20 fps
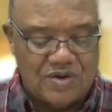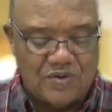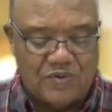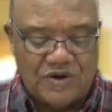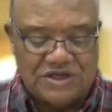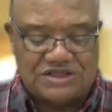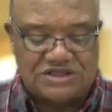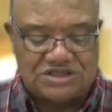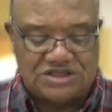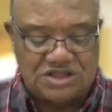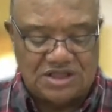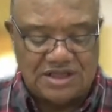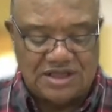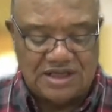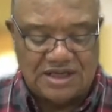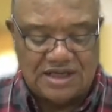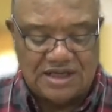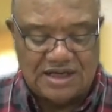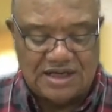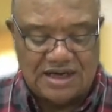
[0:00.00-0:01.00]
which
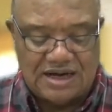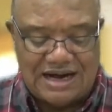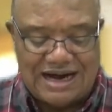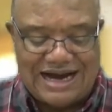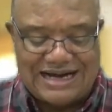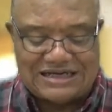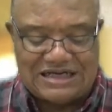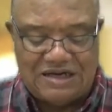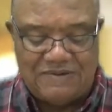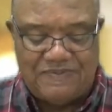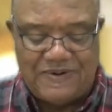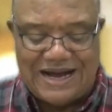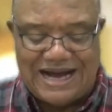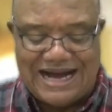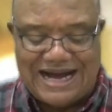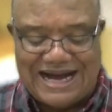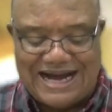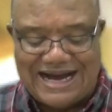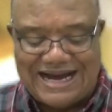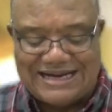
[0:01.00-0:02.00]
are
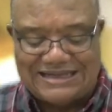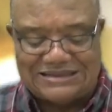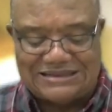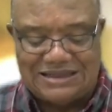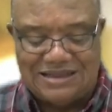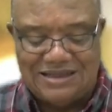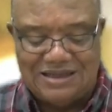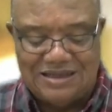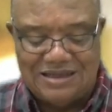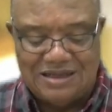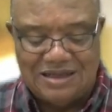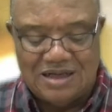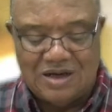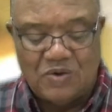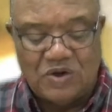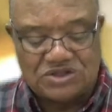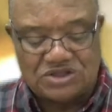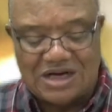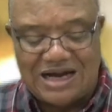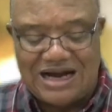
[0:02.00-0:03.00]

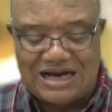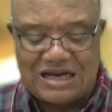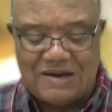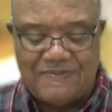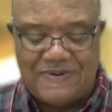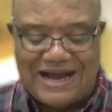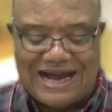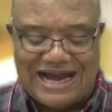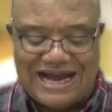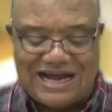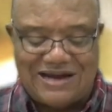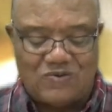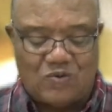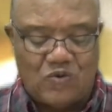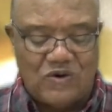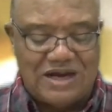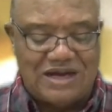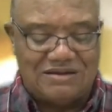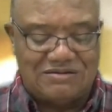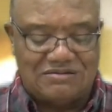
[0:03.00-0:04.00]
occupied
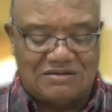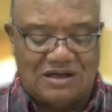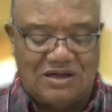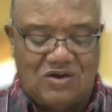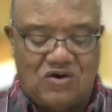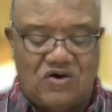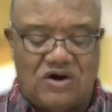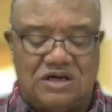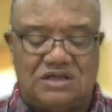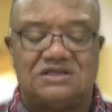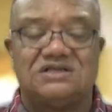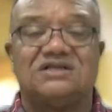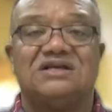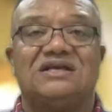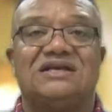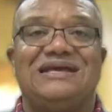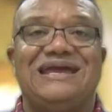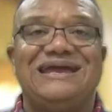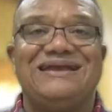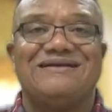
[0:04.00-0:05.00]
with the Lord's
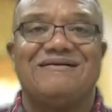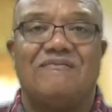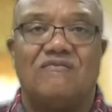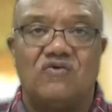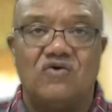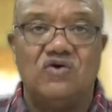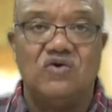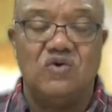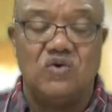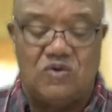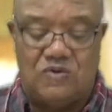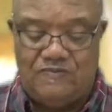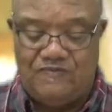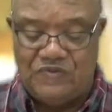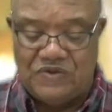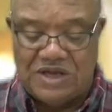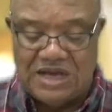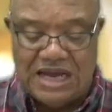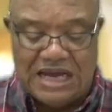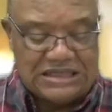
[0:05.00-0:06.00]
kingdom rule,
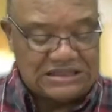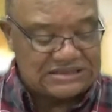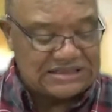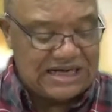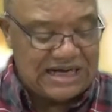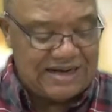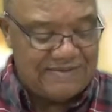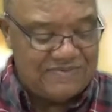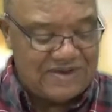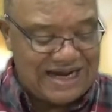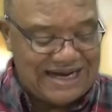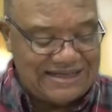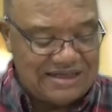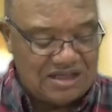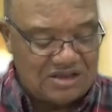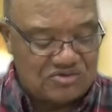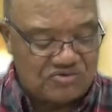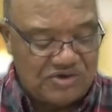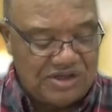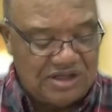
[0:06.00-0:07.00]
Psalm
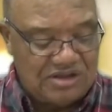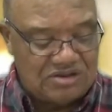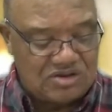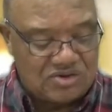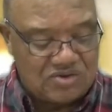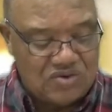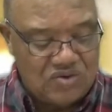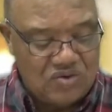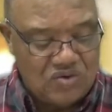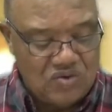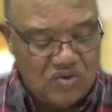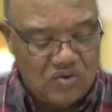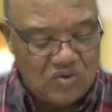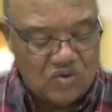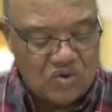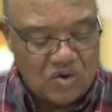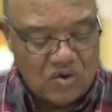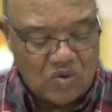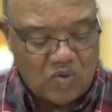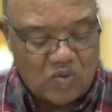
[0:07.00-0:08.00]
93 through
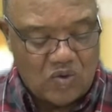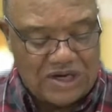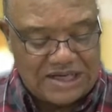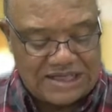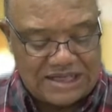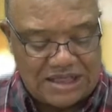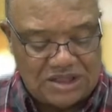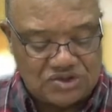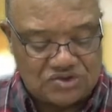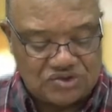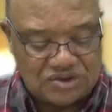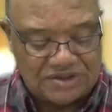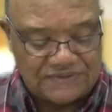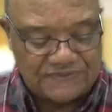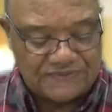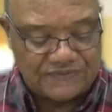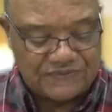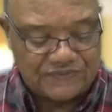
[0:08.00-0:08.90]
100.